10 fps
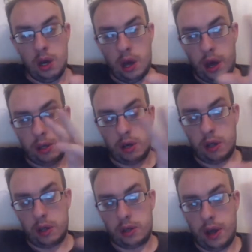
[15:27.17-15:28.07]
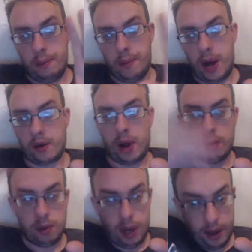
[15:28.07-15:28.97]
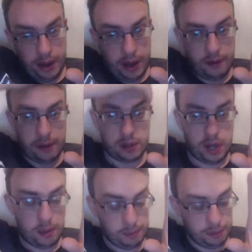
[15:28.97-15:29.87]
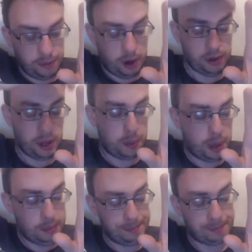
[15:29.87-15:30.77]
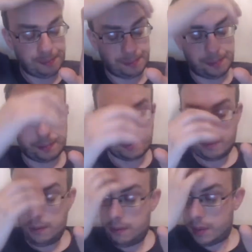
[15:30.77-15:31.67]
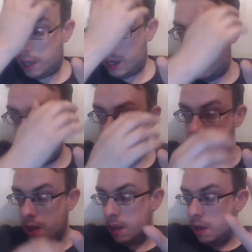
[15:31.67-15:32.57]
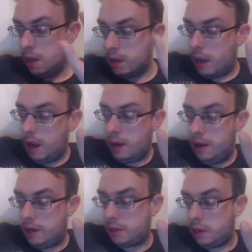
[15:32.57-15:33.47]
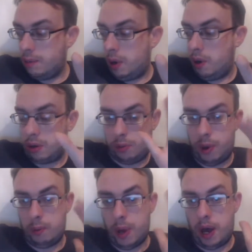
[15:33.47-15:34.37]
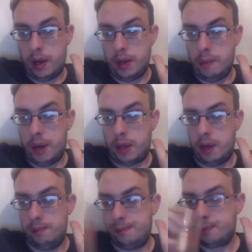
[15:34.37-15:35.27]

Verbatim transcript: He's got the same background that I have, the same fold up one. Um that I'd initially bought to put behind the mannequin.